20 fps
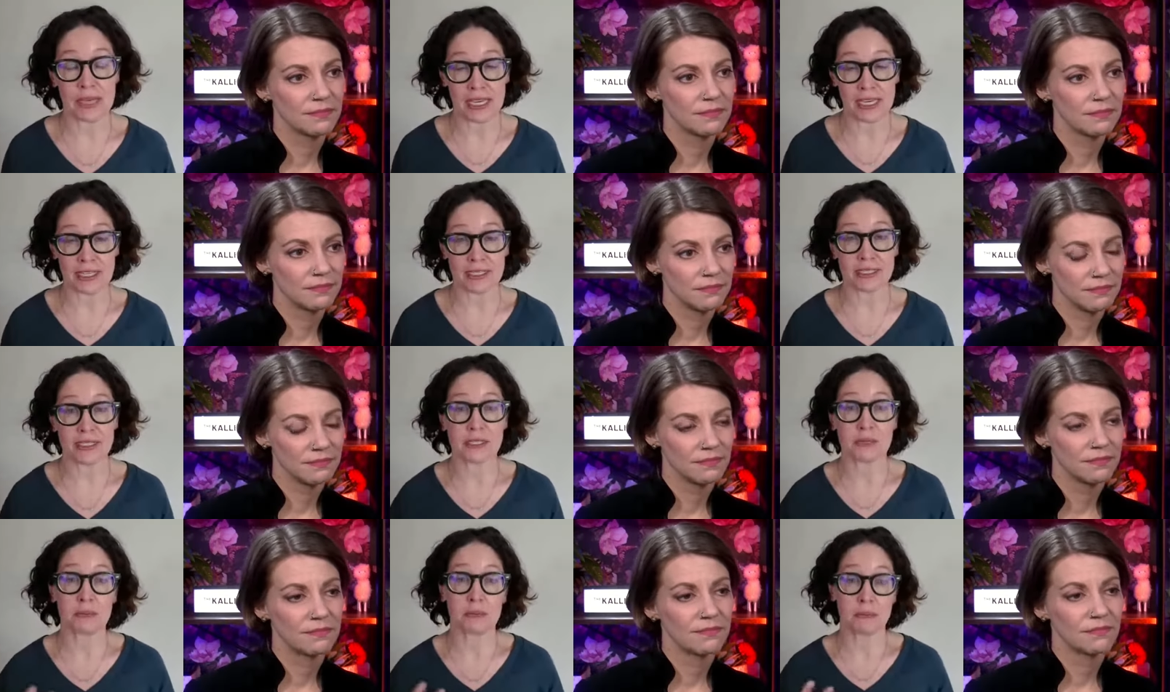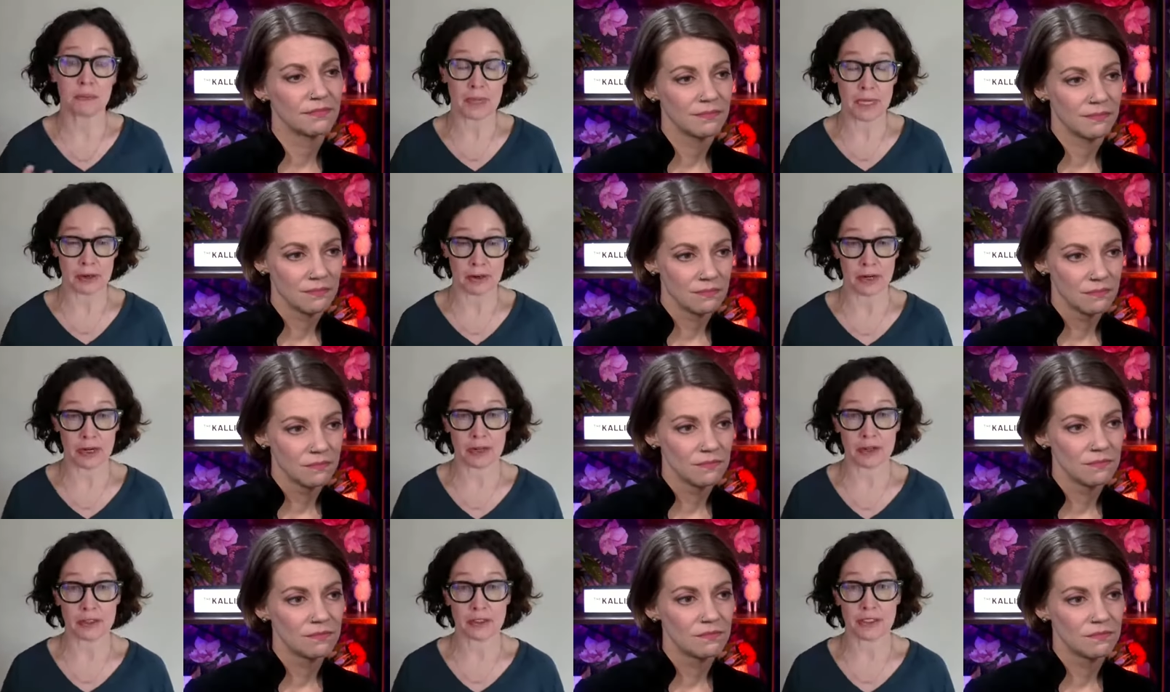Speaker 1: biggest
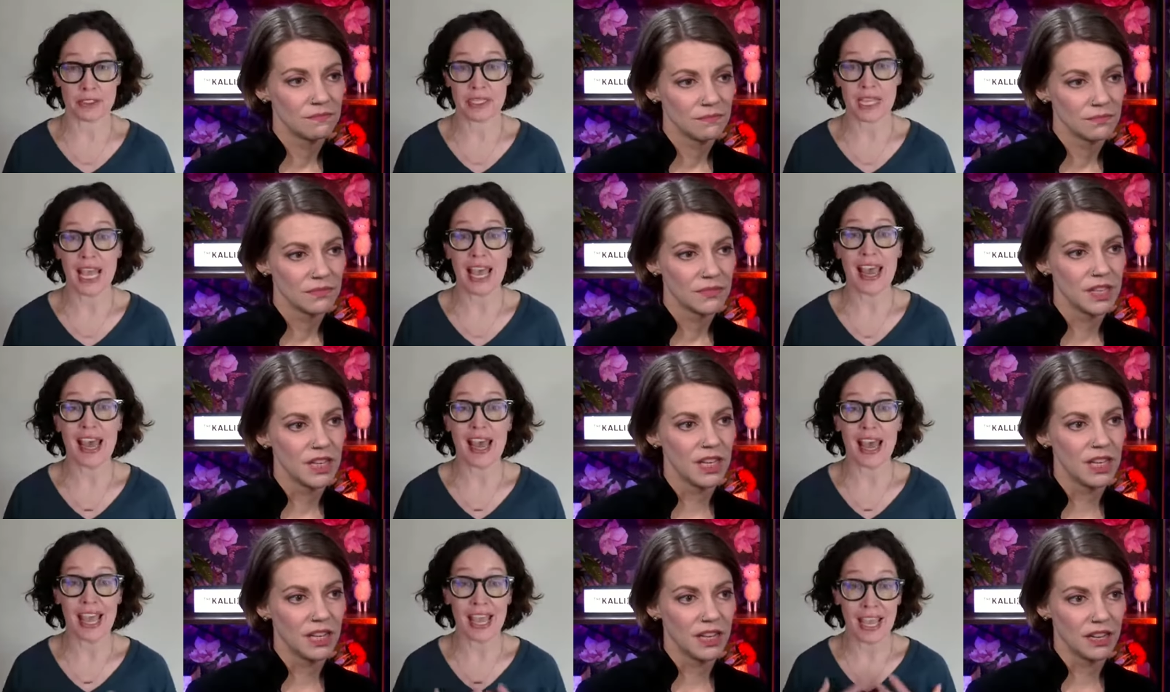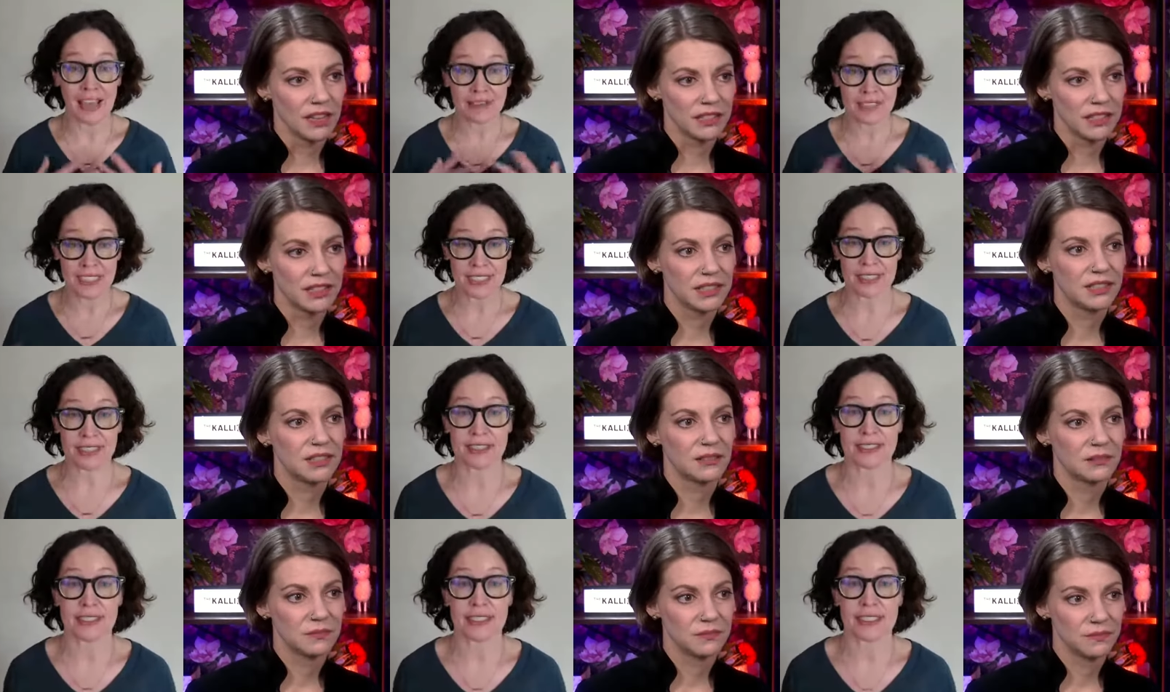barriers. Yeah. I have to get
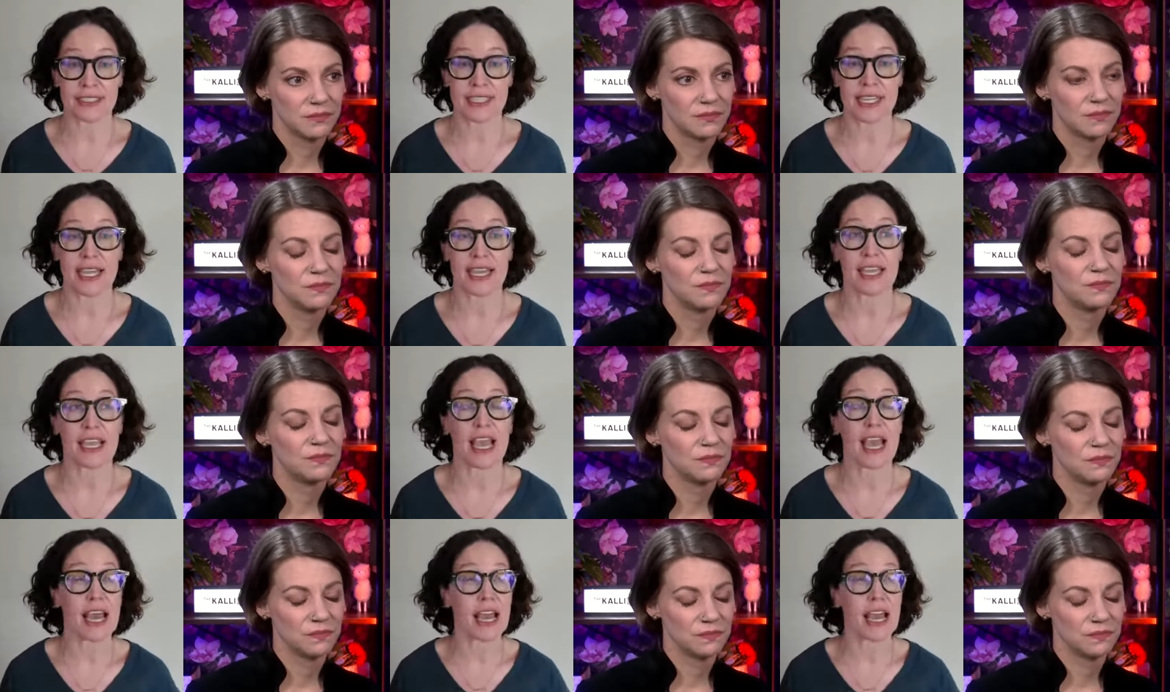this clean take.